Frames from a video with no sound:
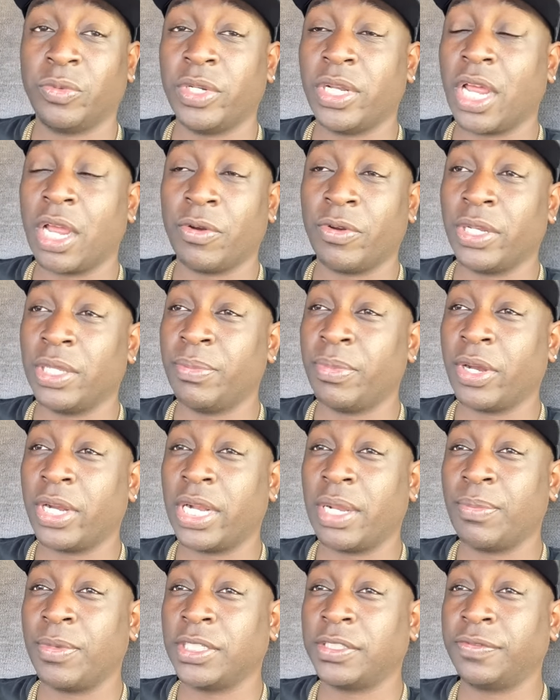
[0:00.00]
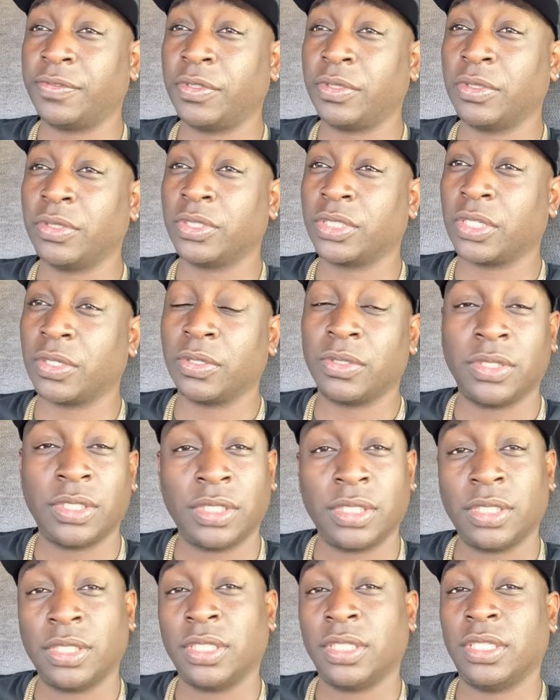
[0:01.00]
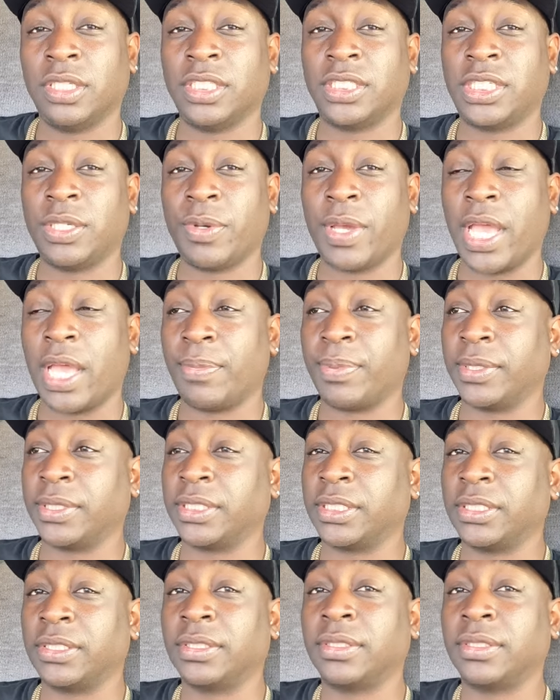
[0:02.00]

we're not really burning that much fuel. So let's see what happens.